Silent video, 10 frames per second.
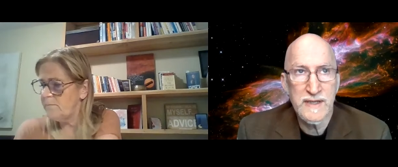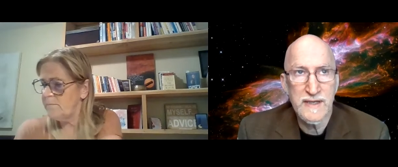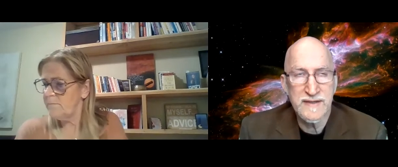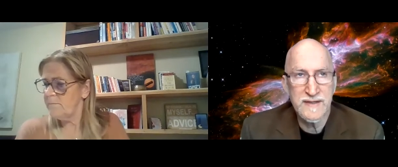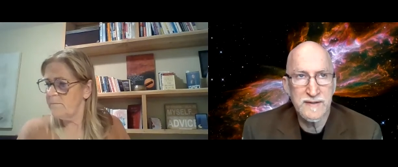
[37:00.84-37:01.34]
Speaker 1: I,
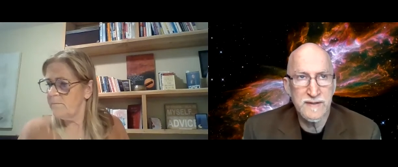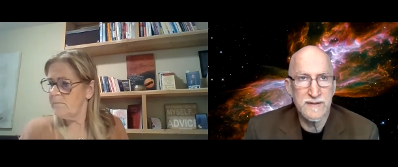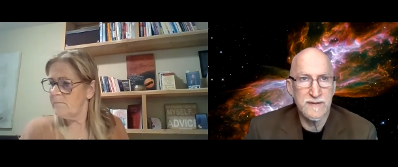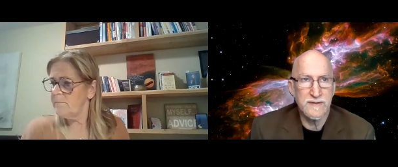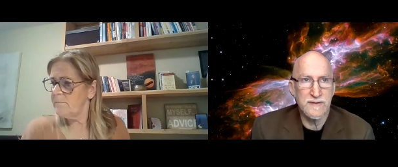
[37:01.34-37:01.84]
I think
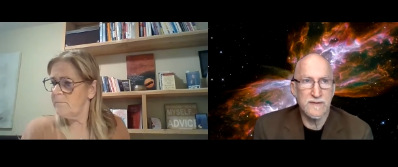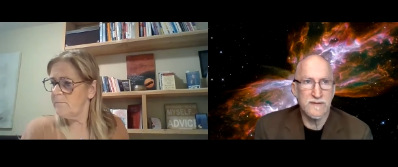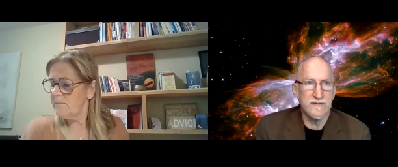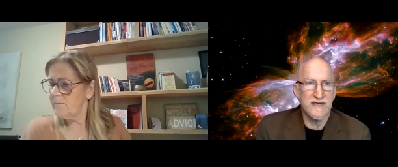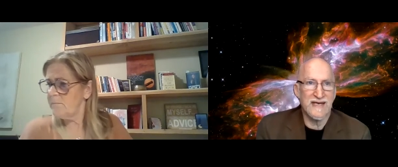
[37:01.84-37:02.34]
that
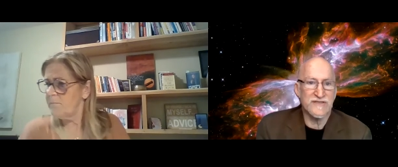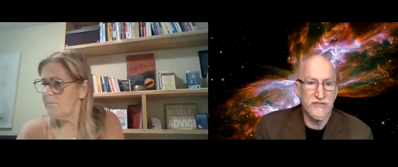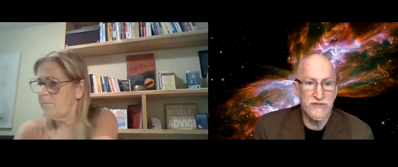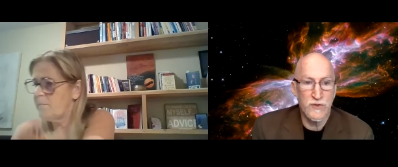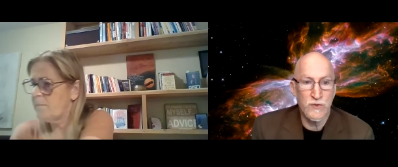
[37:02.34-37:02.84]
that
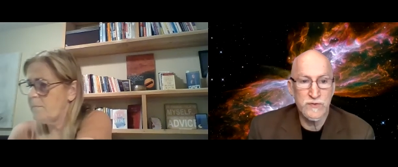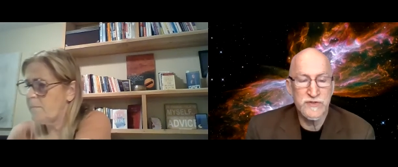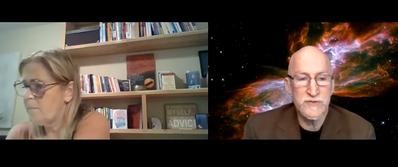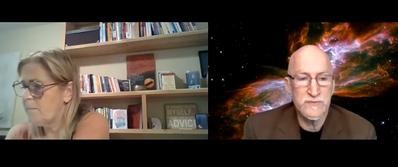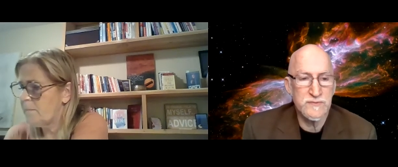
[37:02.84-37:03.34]
she
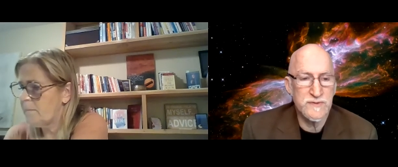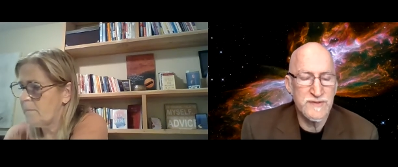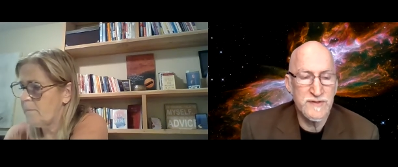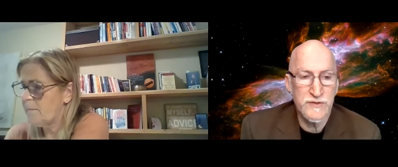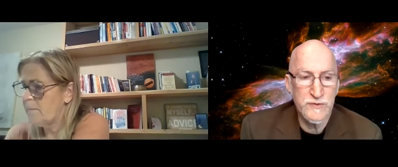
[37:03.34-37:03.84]
told you
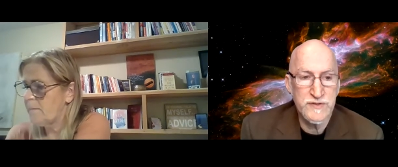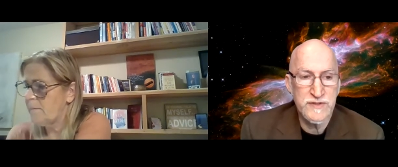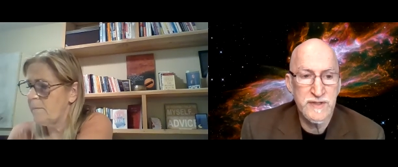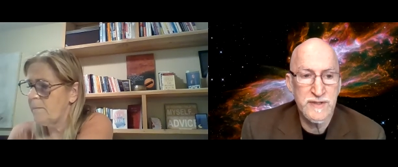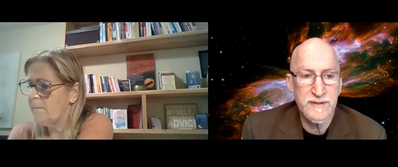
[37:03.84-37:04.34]
is a
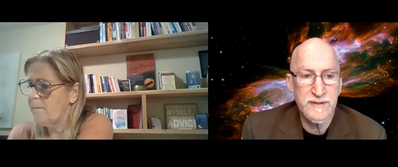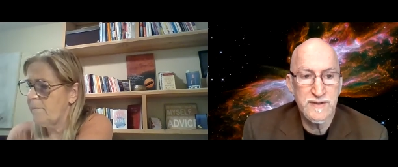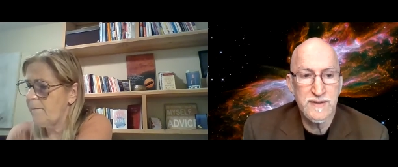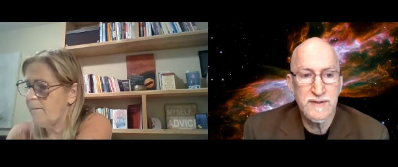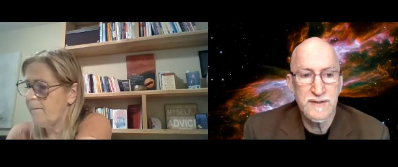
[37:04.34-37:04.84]
huge thing
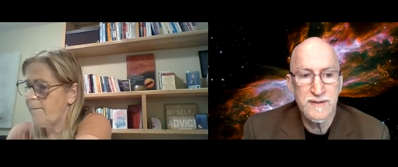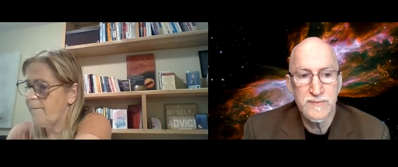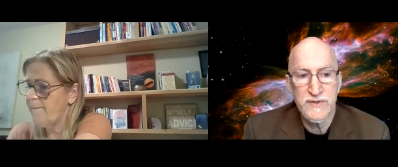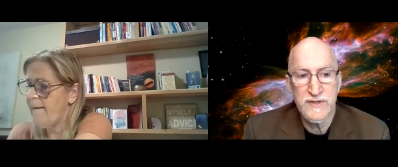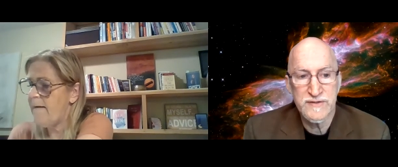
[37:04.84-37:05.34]

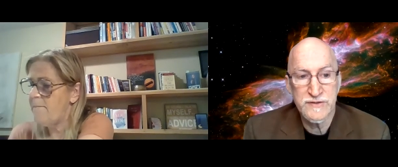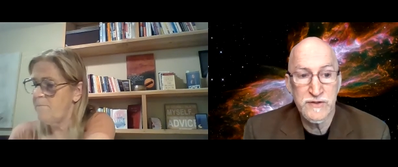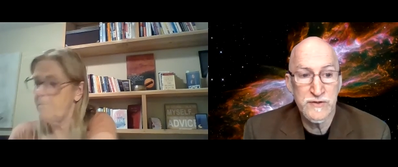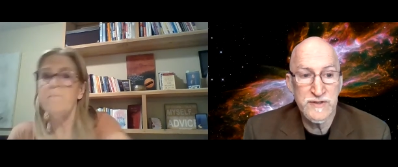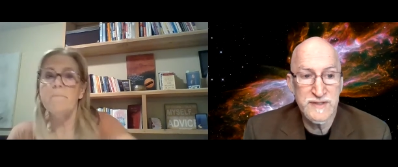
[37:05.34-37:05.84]
yeah. because
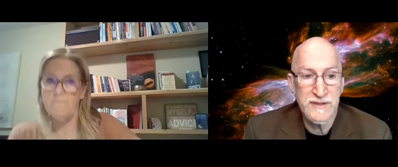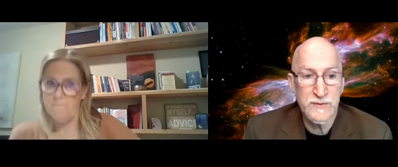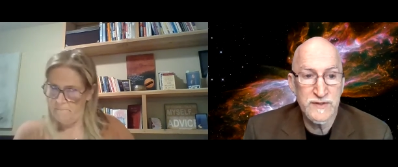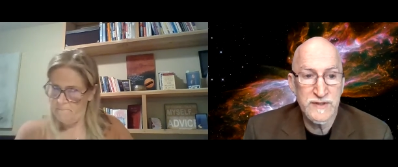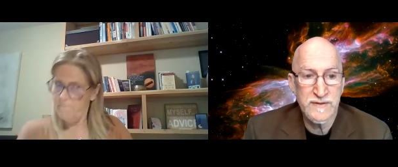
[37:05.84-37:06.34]
you, you, can
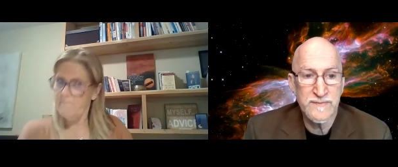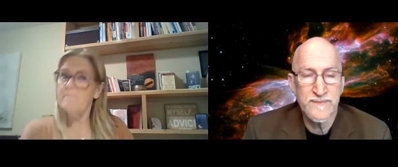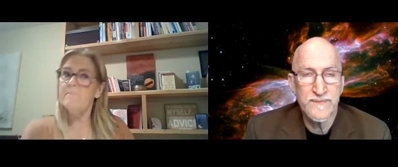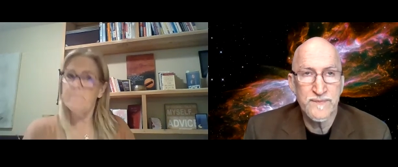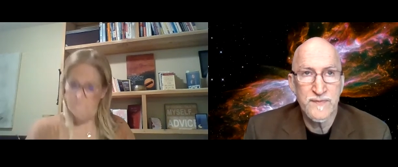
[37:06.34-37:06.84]
deal with it.
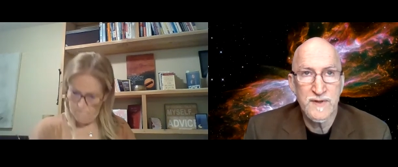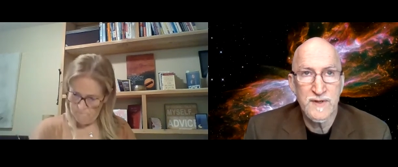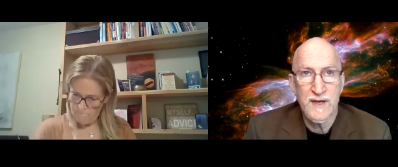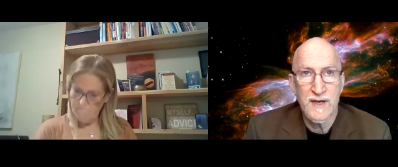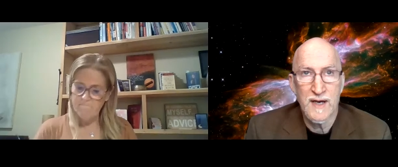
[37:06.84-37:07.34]

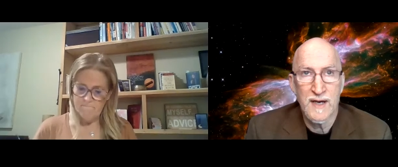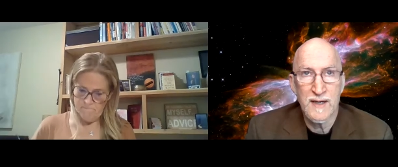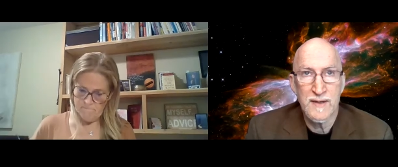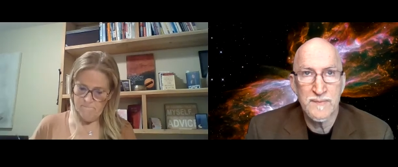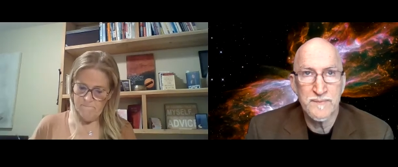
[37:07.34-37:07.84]
Mm-hmm.
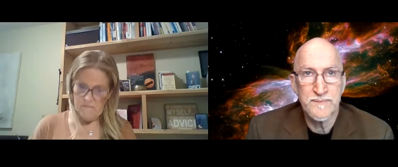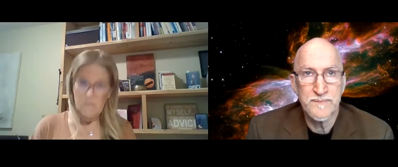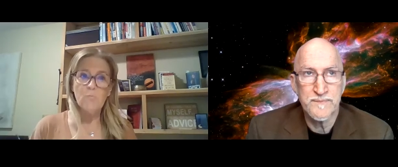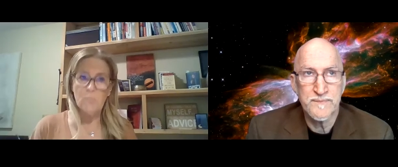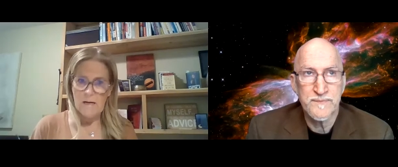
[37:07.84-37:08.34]

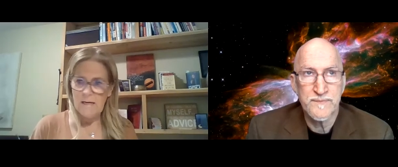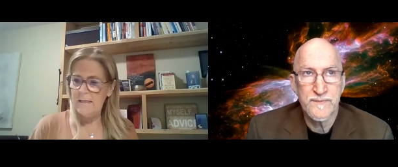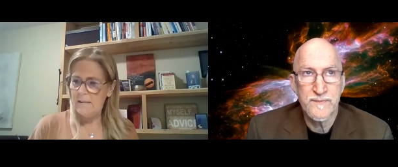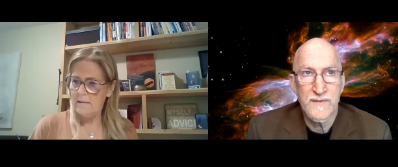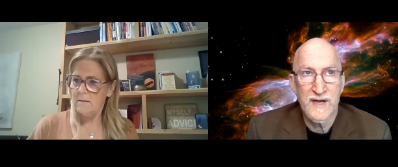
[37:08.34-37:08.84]
Um,
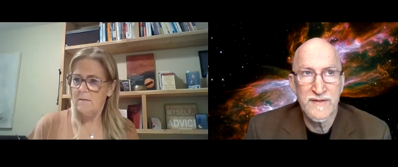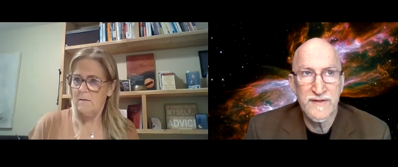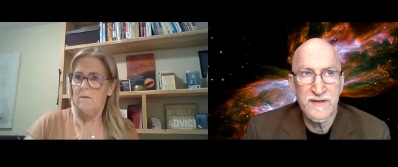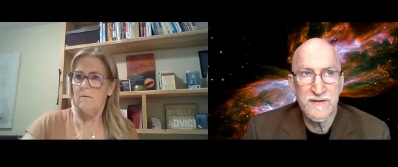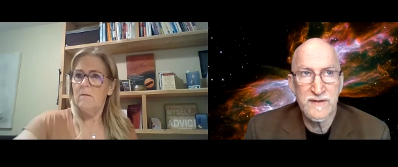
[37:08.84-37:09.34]
right. I
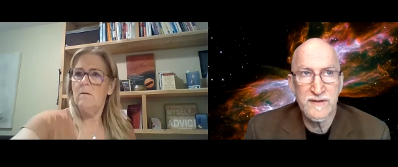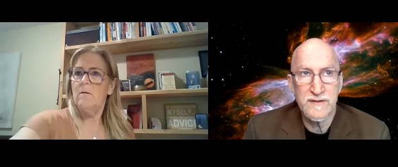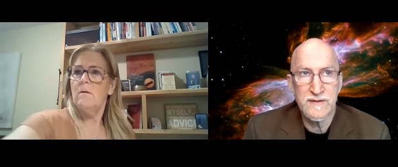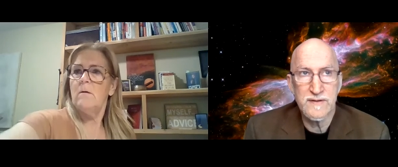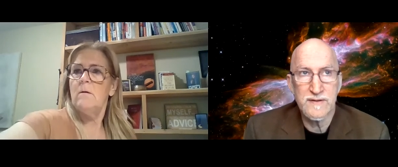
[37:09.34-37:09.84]
think that,
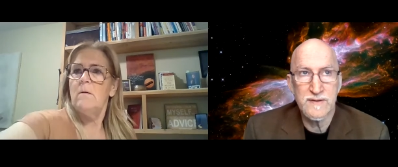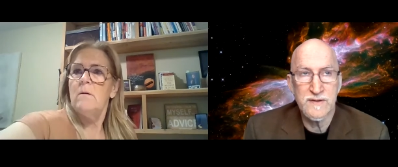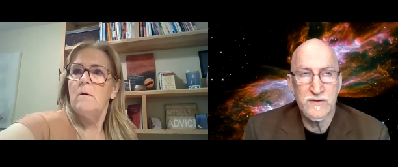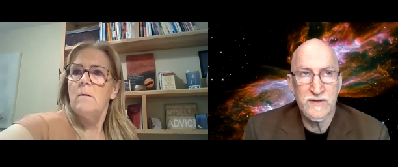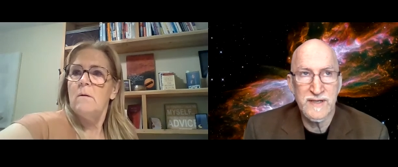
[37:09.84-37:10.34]

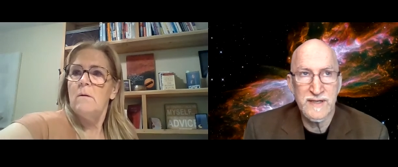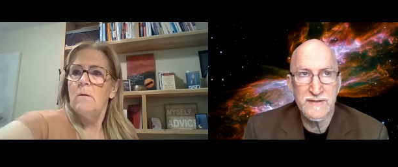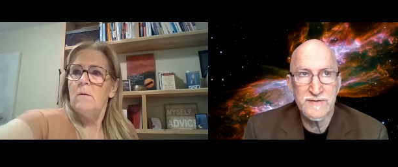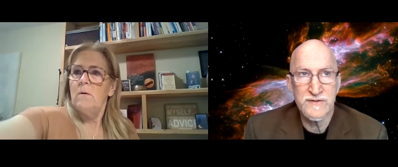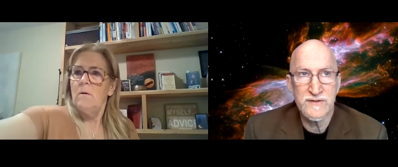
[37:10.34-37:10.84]
you know,
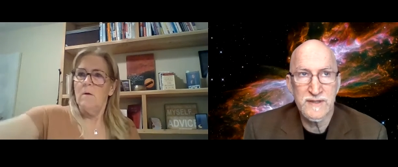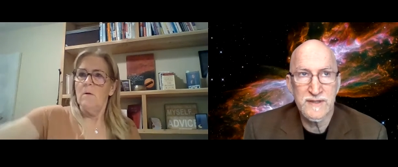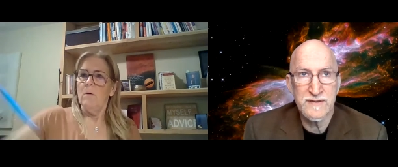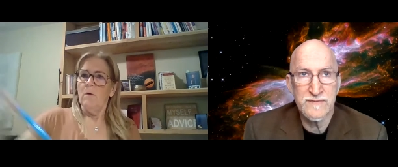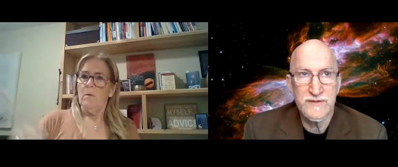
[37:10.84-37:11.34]
again, as sort of
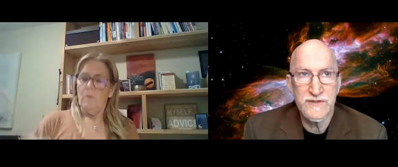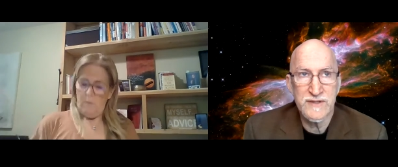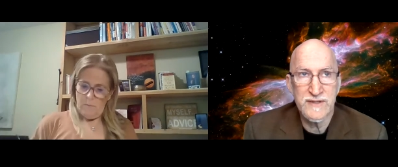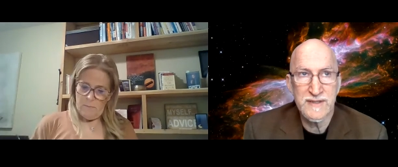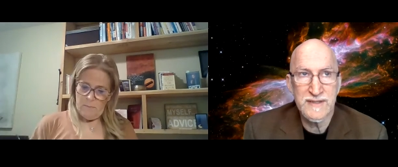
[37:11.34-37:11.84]
like the
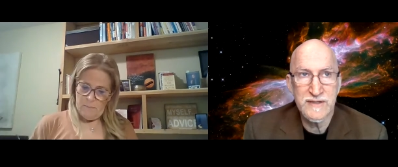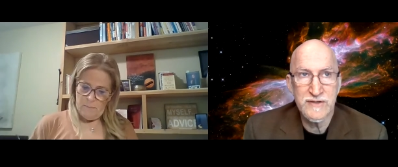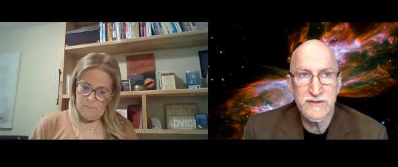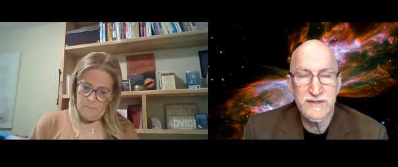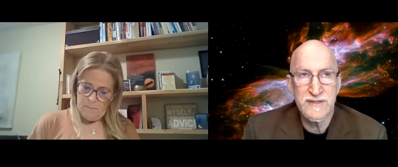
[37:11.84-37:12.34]
visionary
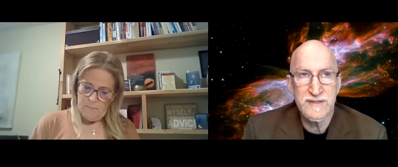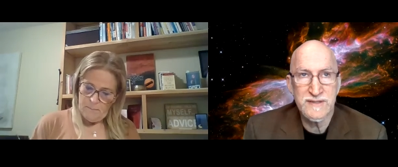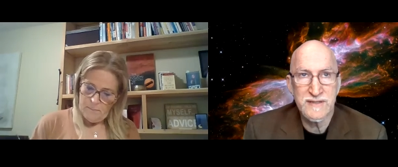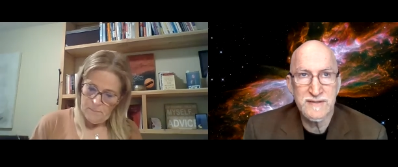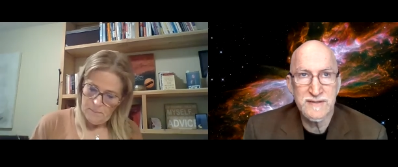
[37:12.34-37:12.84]
leader in a
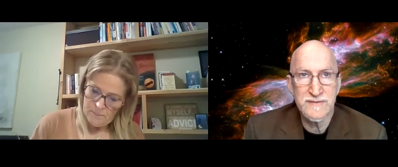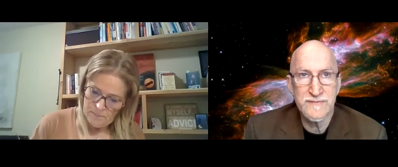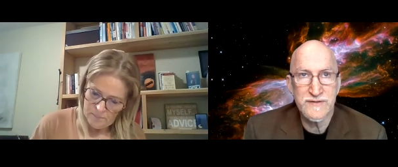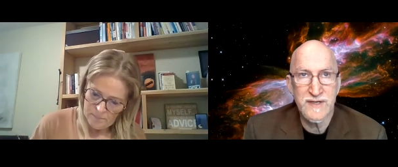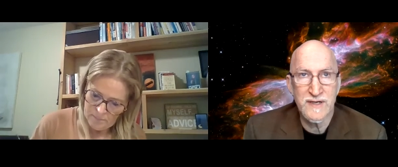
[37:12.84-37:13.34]
sense at
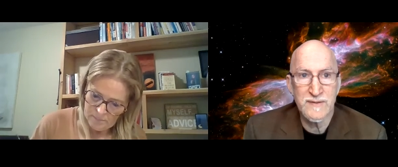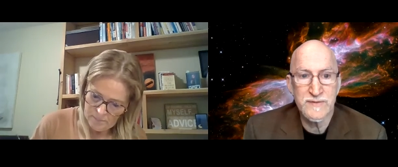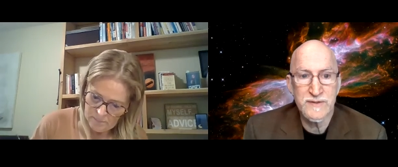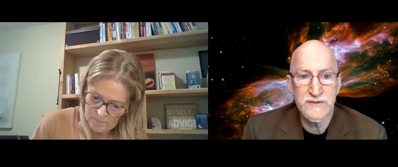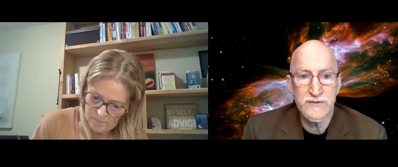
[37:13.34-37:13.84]
different
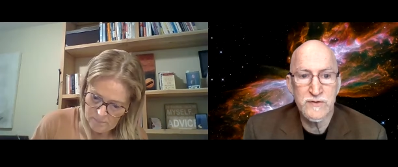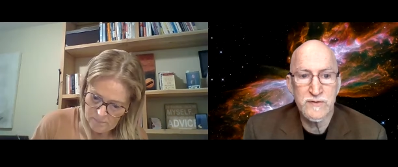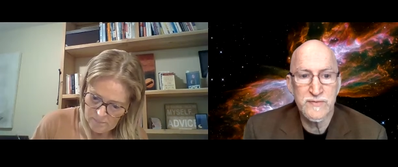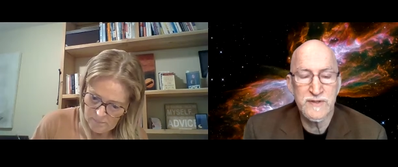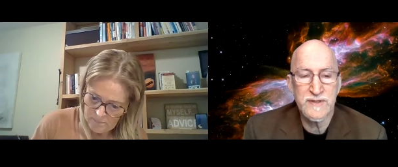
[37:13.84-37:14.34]
times that
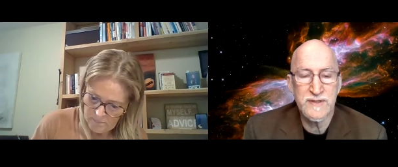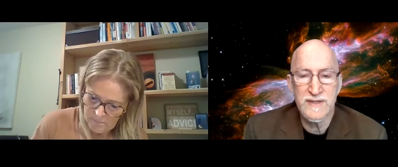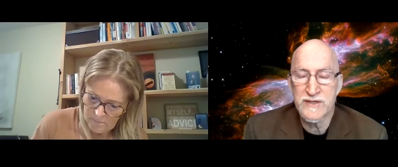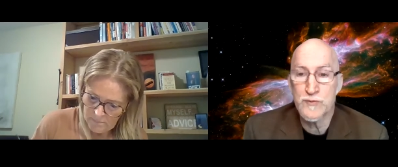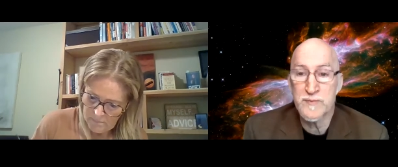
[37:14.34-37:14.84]
your ability,
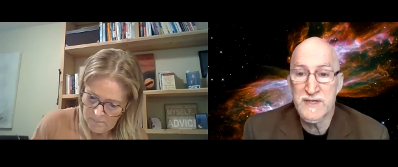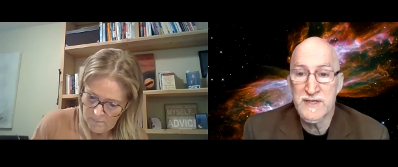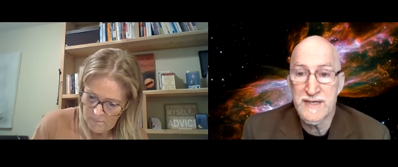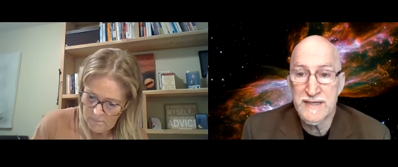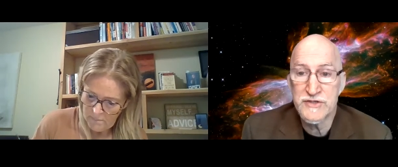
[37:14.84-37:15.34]
like your
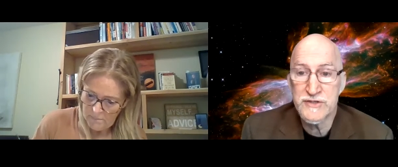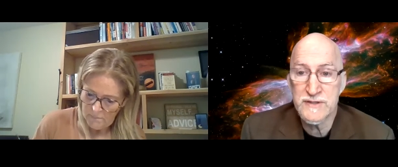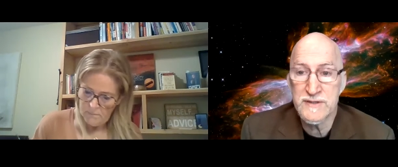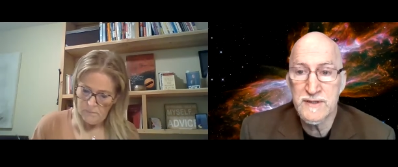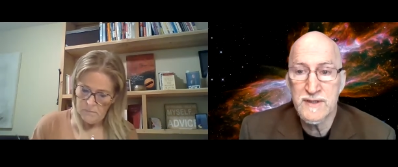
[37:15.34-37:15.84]

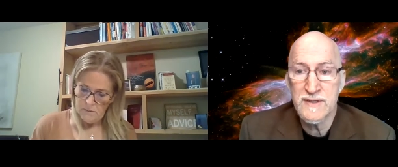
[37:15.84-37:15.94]
mediation,